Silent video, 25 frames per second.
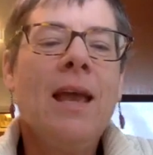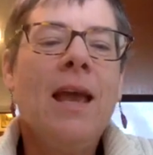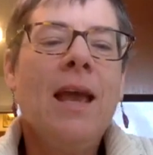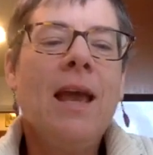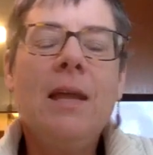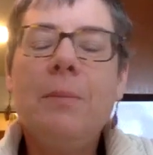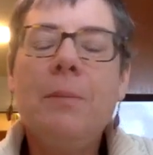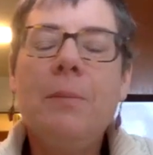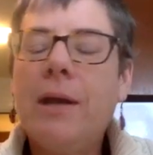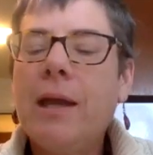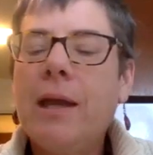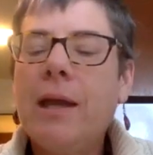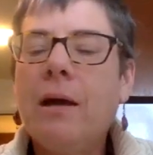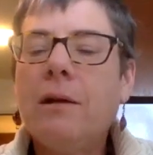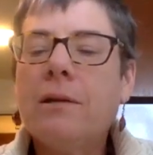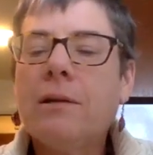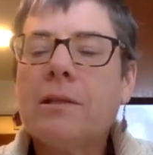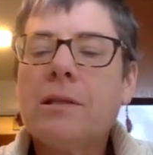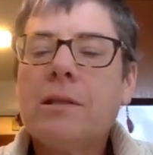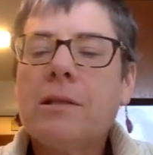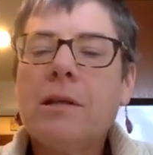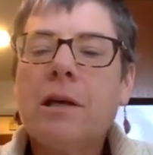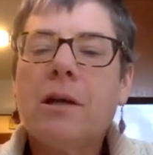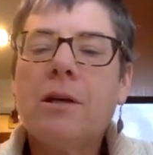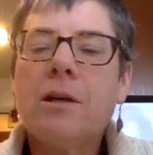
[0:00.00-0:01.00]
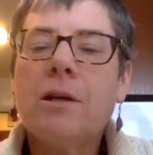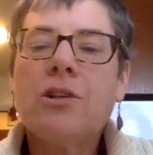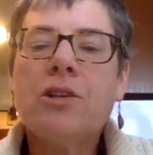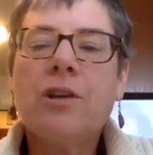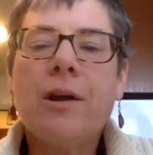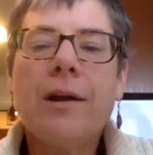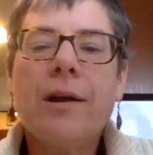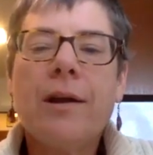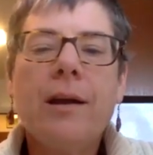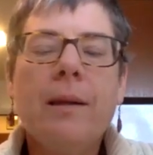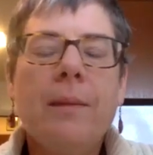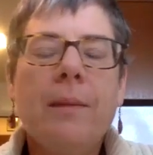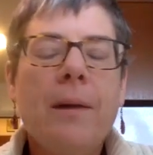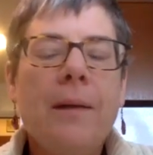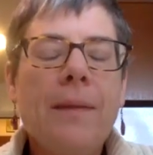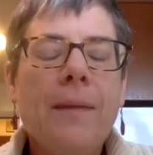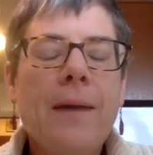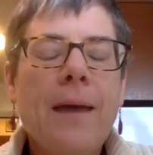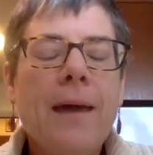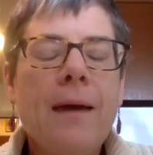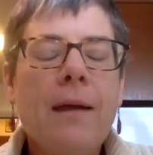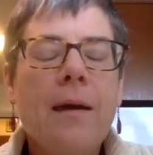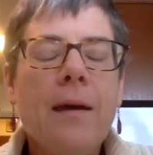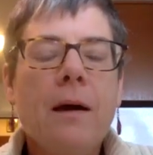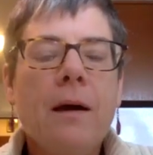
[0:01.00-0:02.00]
Anybody else sharing about
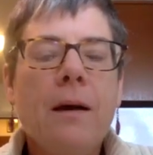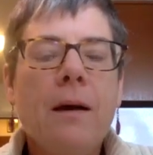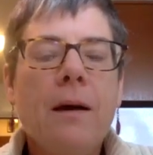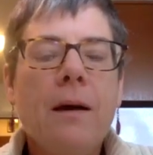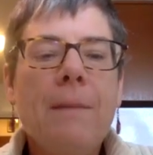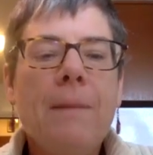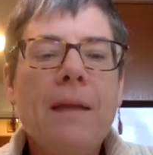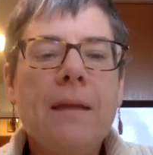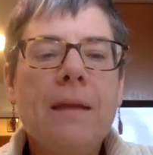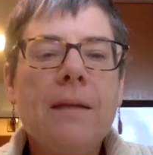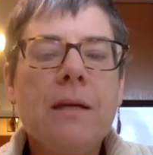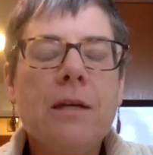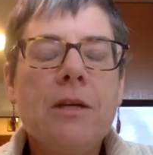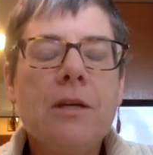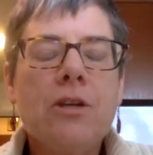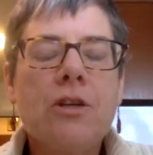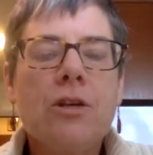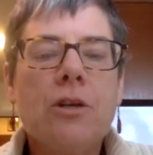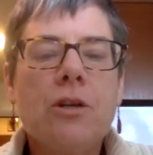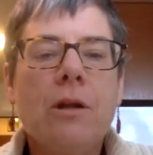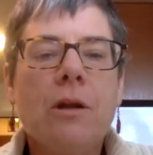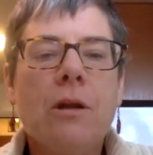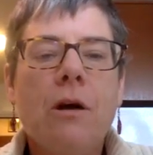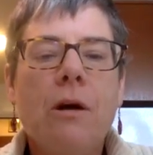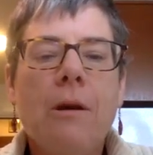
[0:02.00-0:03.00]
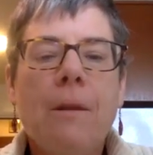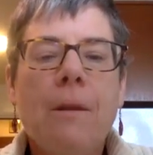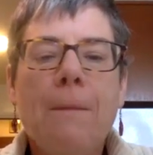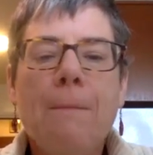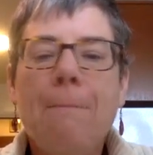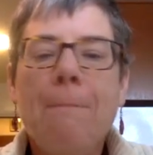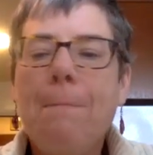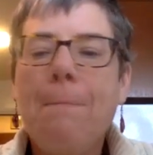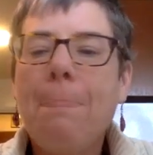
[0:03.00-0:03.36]
that meditation at all?